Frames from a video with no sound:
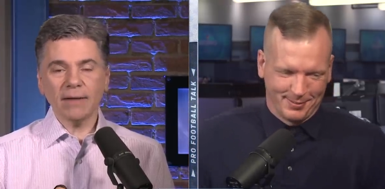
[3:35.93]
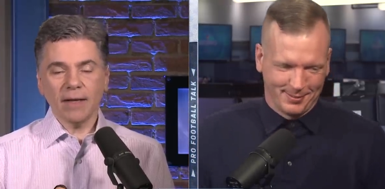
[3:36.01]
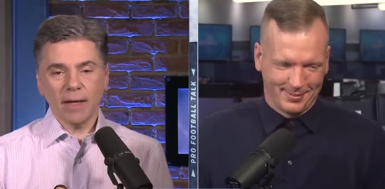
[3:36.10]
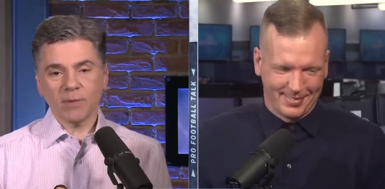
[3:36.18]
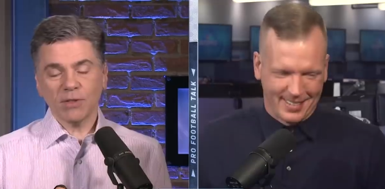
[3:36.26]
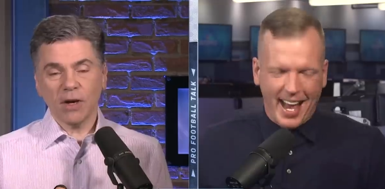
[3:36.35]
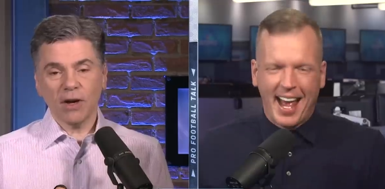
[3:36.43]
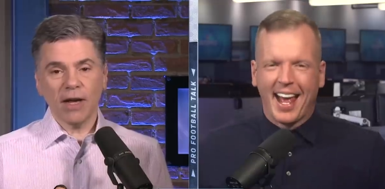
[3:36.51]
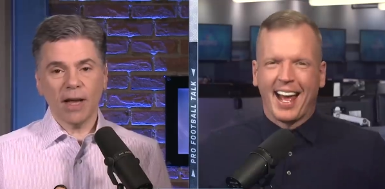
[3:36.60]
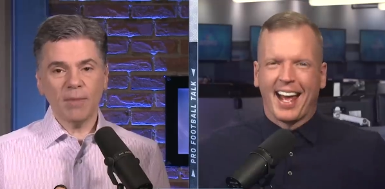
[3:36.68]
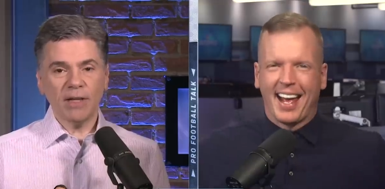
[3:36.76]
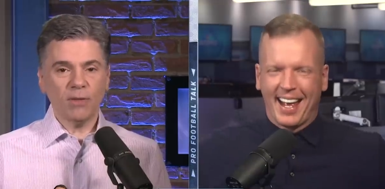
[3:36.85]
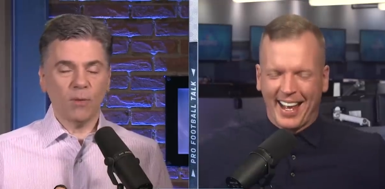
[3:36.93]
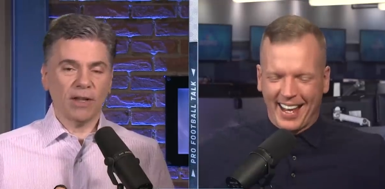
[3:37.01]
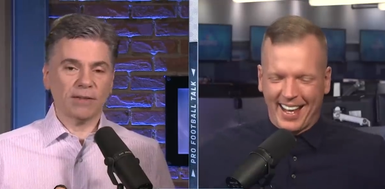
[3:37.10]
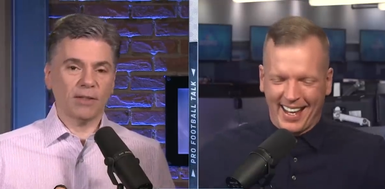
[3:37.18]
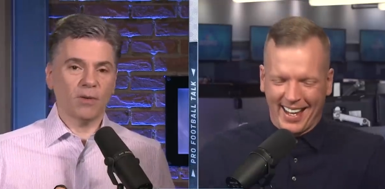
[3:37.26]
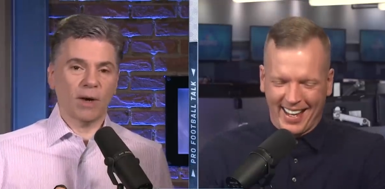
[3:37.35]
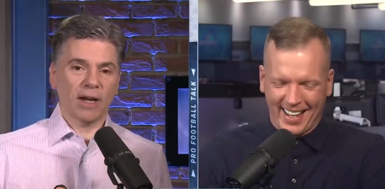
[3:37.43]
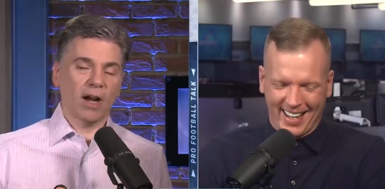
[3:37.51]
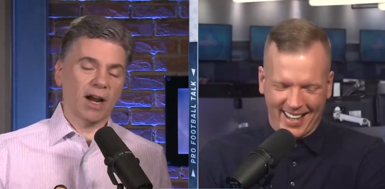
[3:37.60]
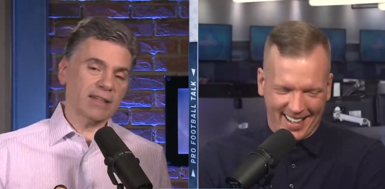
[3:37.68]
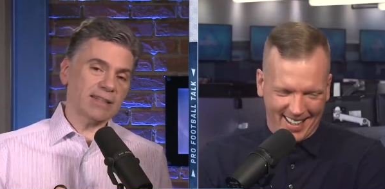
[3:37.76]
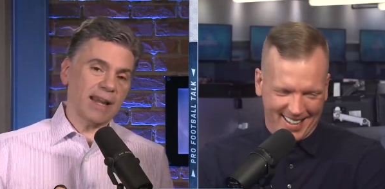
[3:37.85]
Speaker 1: I'm sorry. I mean, you want you want an
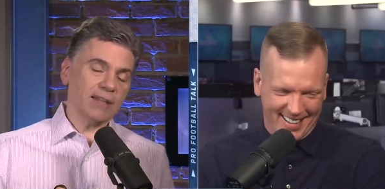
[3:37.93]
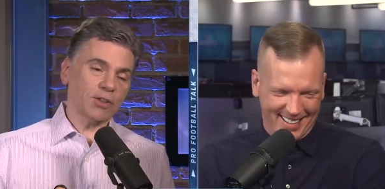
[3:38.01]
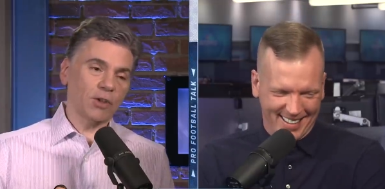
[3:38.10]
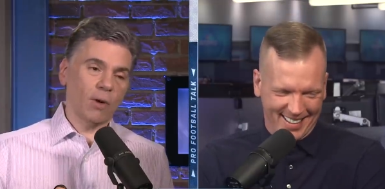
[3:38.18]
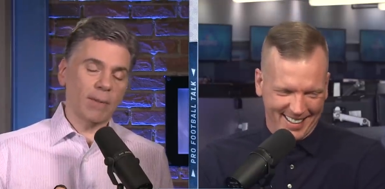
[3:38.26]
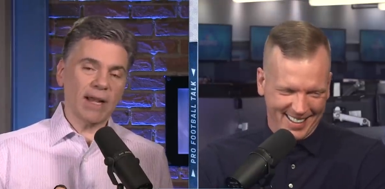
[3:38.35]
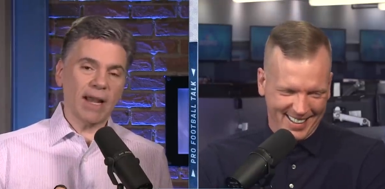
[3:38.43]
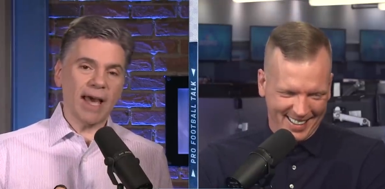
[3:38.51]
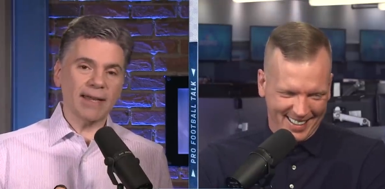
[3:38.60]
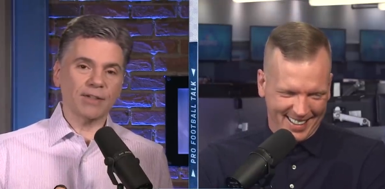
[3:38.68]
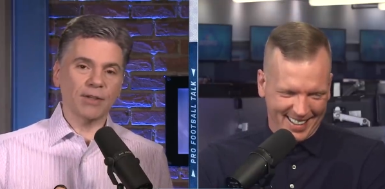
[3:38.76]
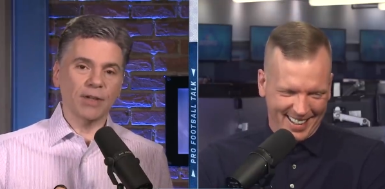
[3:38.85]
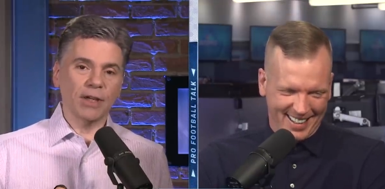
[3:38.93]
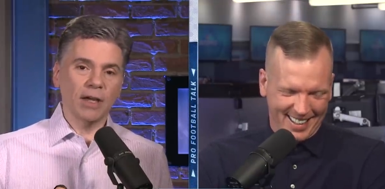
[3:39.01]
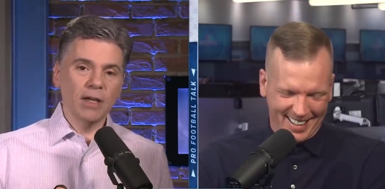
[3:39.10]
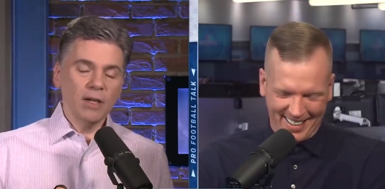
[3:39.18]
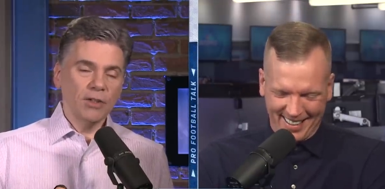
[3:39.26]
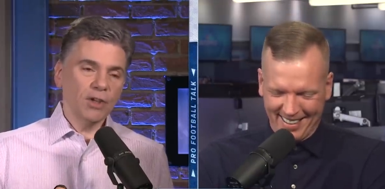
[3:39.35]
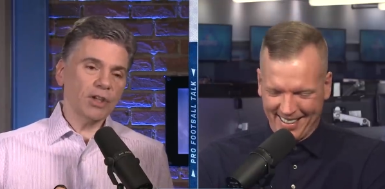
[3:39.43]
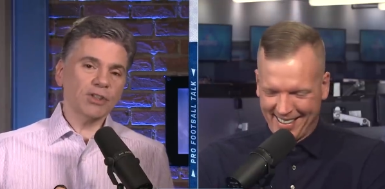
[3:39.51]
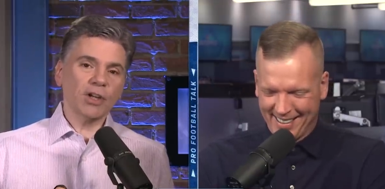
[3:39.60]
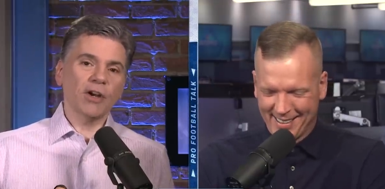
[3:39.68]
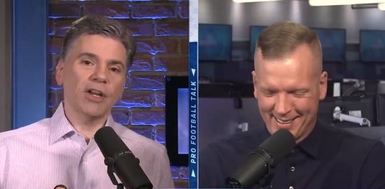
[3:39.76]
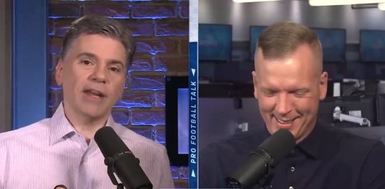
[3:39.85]
honest answer? You want me to lie to you? You can
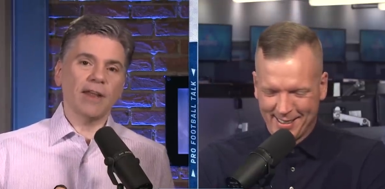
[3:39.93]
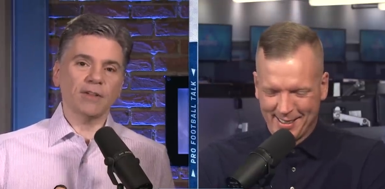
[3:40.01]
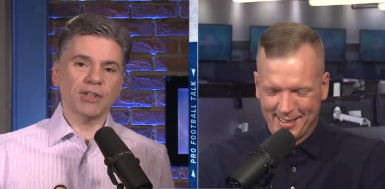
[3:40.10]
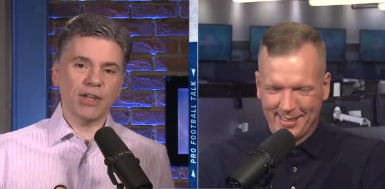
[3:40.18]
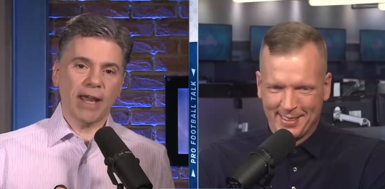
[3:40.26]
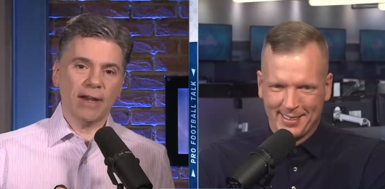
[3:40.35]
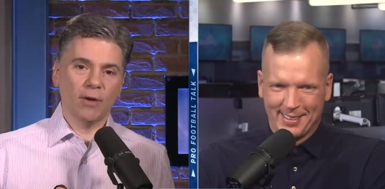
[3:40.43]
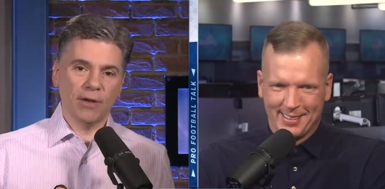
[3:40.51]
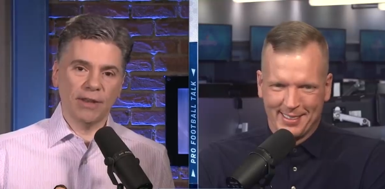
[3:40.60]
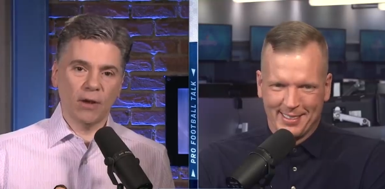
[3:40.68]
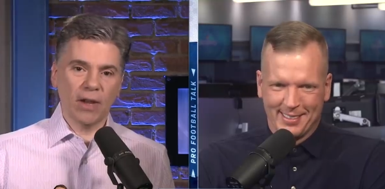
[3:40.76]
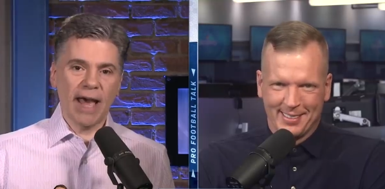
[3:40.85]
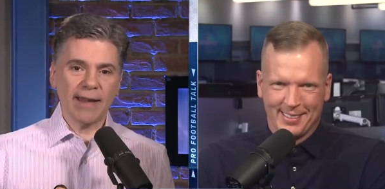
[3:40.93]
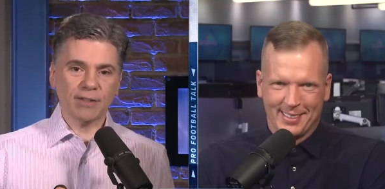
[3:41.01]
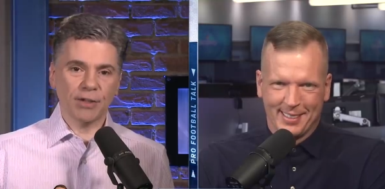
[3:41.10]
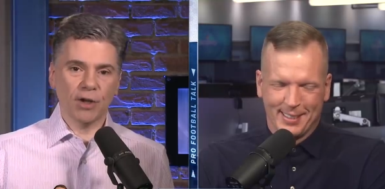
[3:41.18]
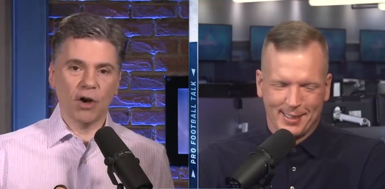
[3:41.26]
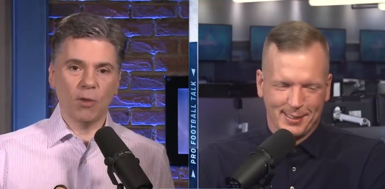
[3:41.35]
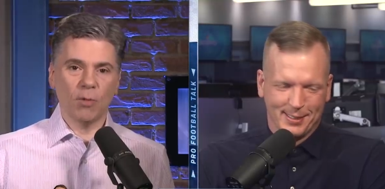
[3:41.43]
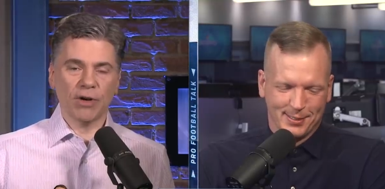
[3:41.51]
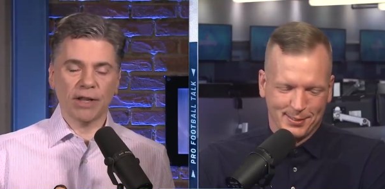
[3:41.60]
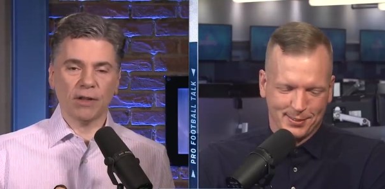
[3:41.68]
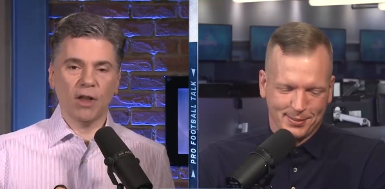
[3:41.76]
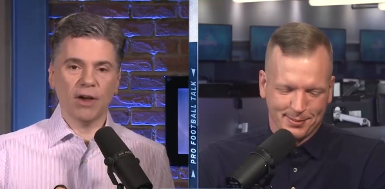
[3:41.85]
turn another channel and they'll lie to you all
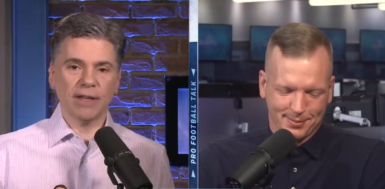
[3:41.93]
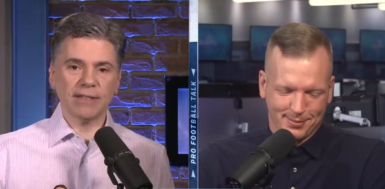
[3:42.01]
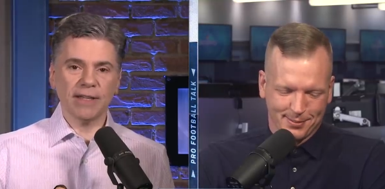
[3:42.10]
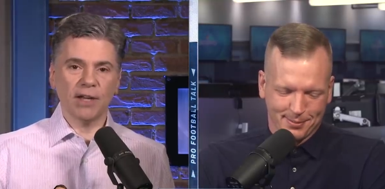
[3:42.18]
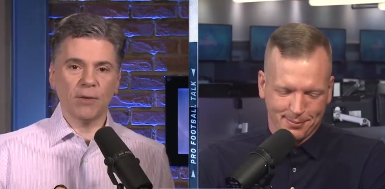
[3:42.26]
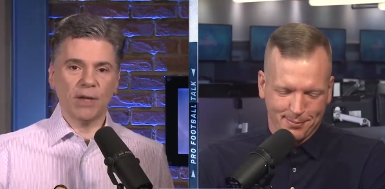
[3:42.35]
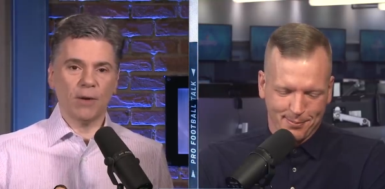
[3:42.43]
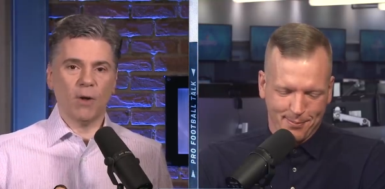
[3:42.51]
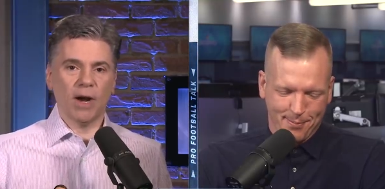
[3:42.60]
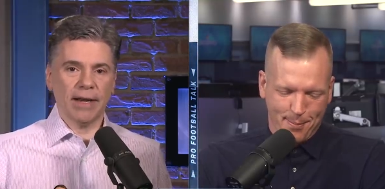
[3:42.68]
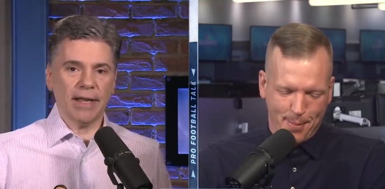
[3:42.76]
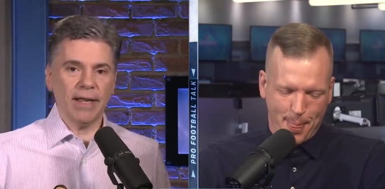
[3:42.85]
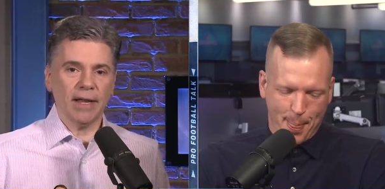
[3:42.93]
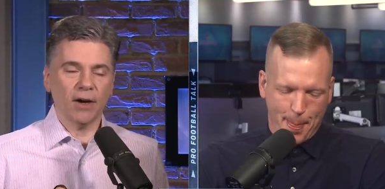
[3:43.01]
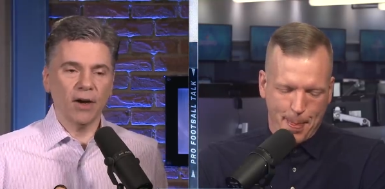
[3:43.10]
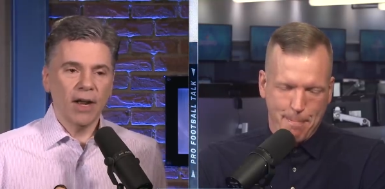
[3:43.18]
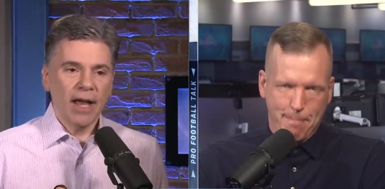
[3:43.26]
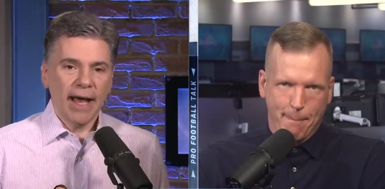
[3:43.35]
morning long and tell you what you want to hear.